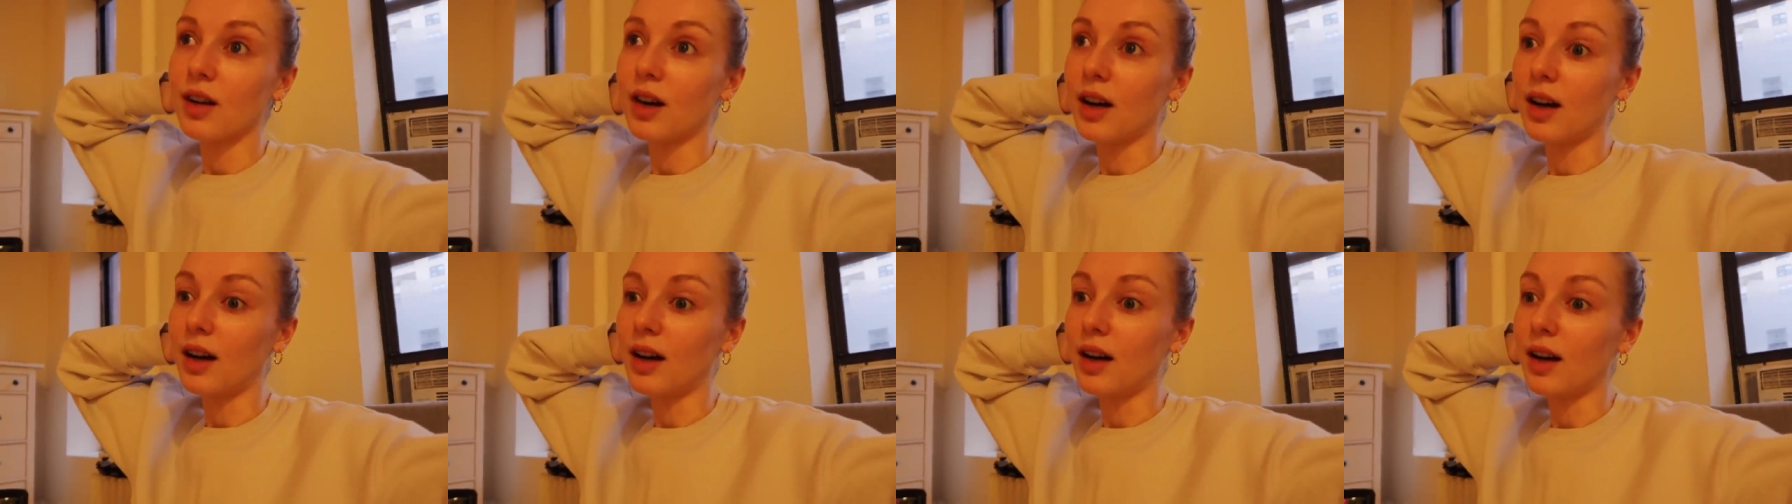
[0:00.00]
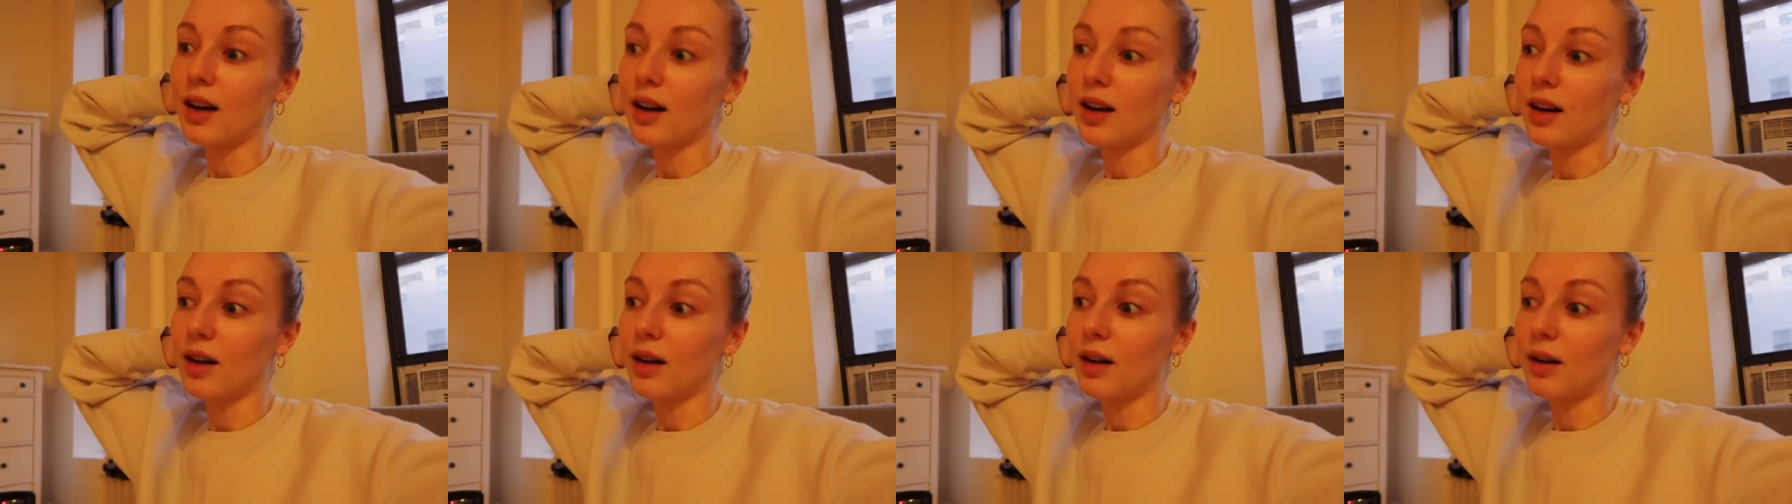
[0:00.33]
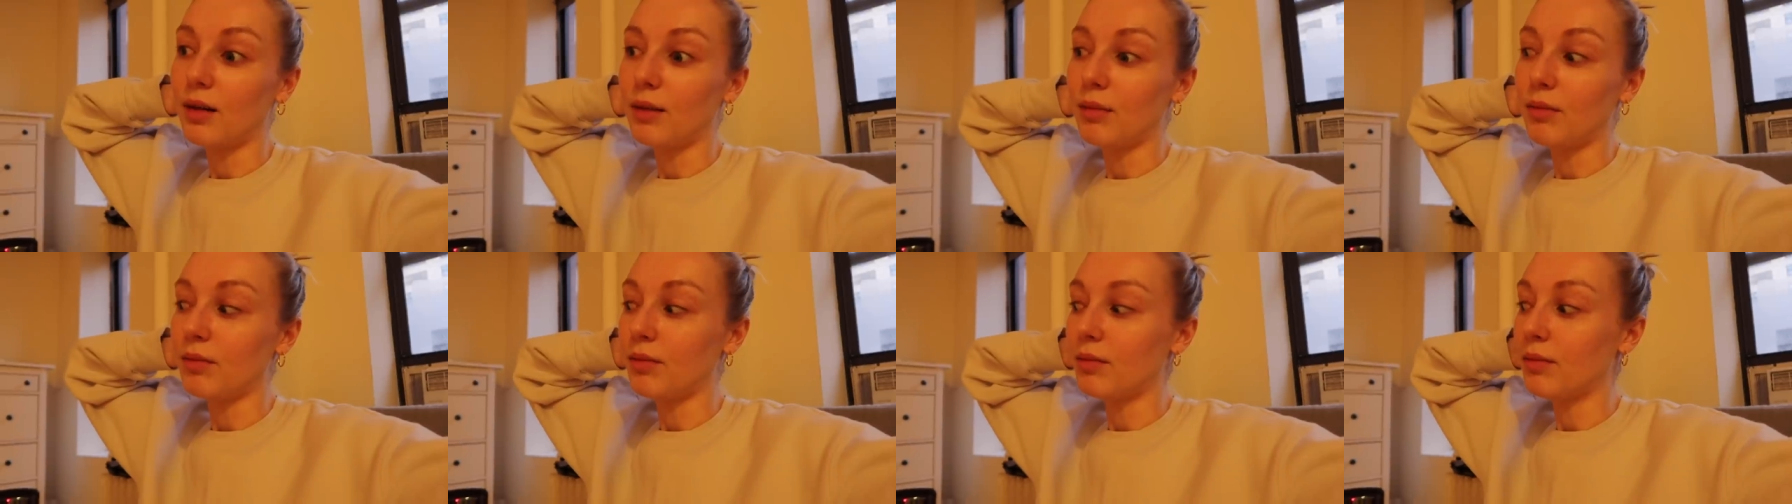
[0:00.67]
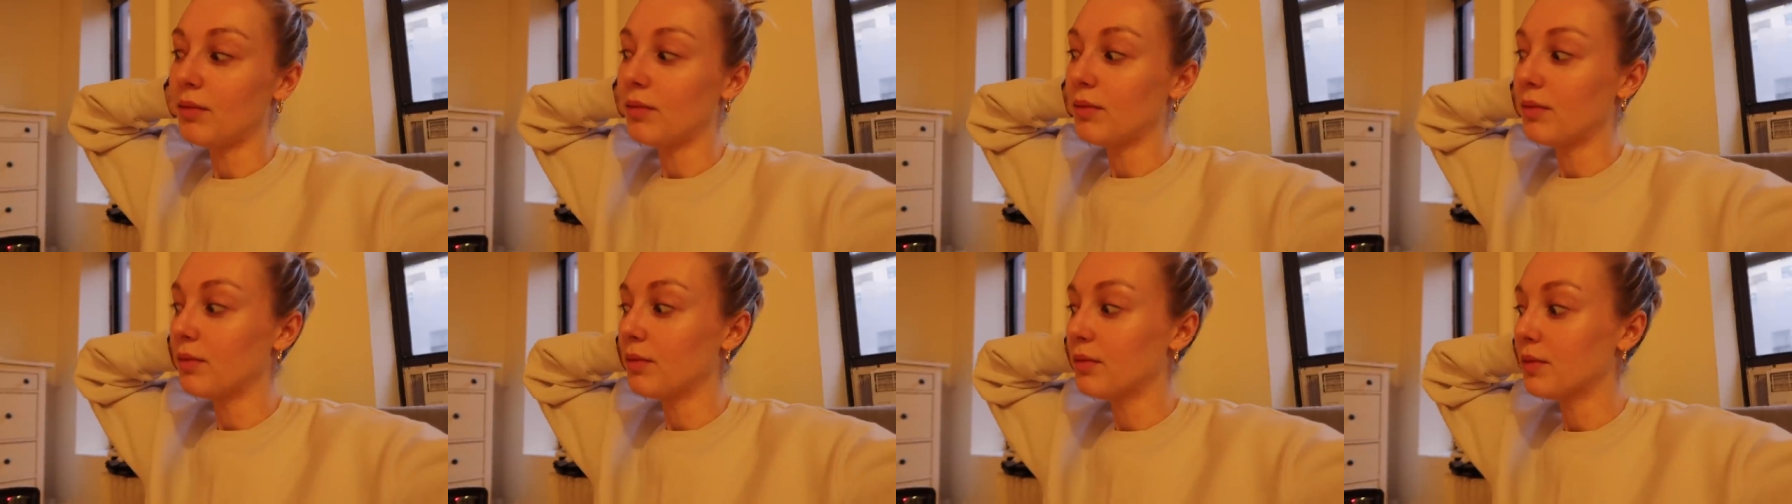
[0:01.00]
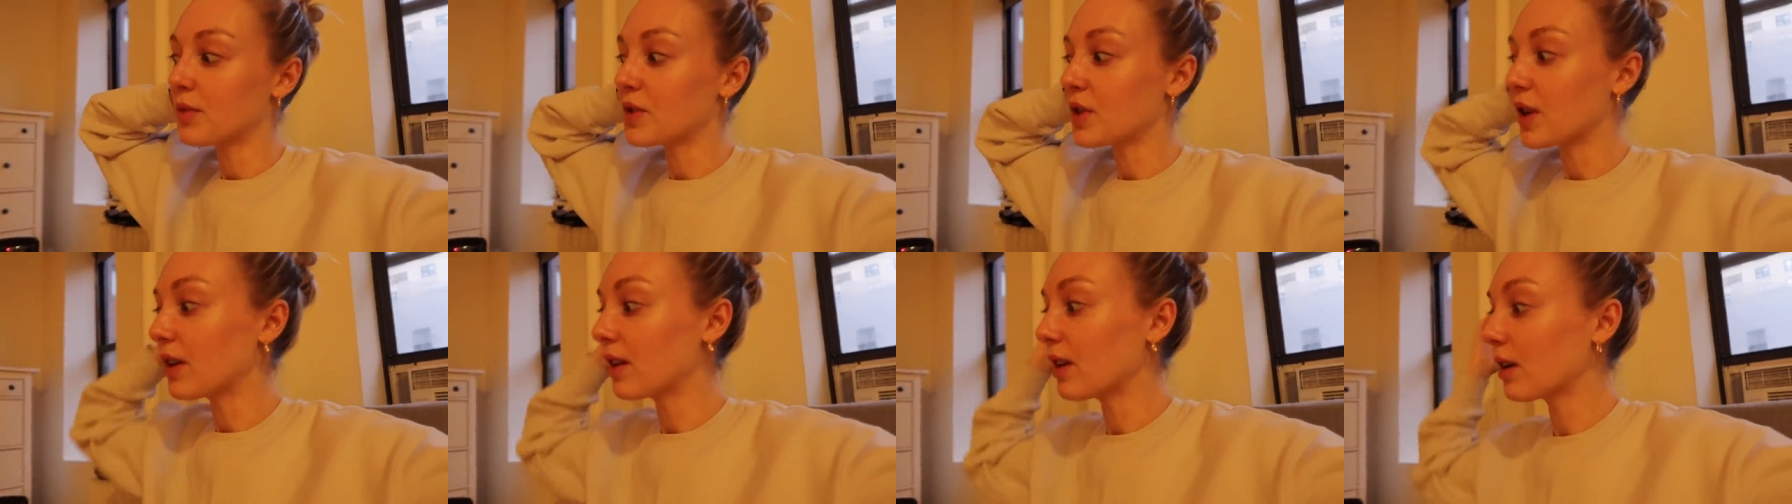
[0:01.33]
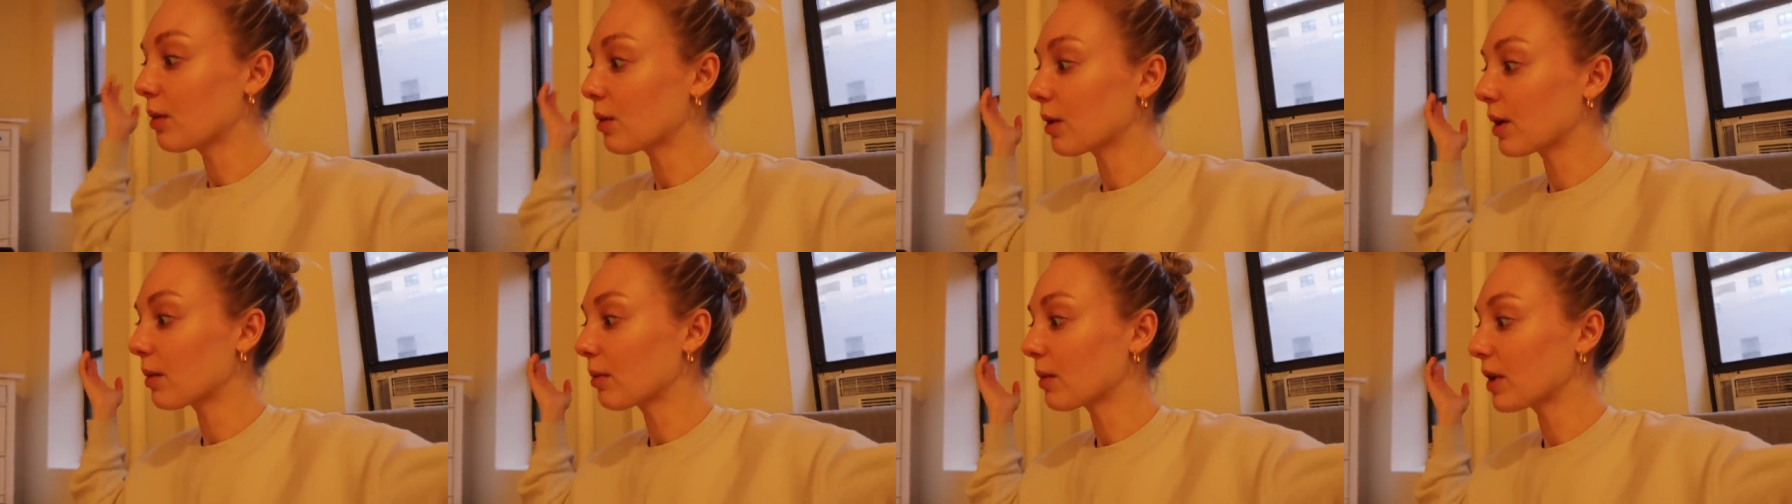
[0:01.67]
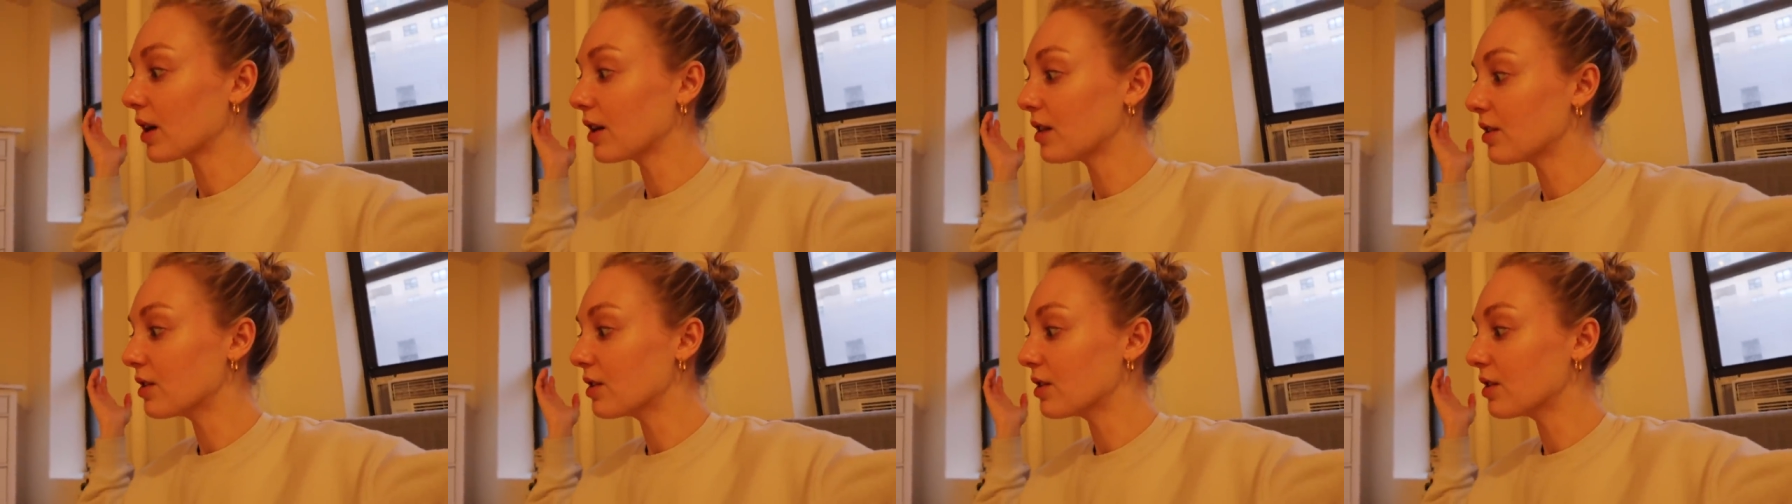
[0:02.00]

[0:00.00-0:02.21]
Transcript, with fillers: Um, so I think what I'm gonna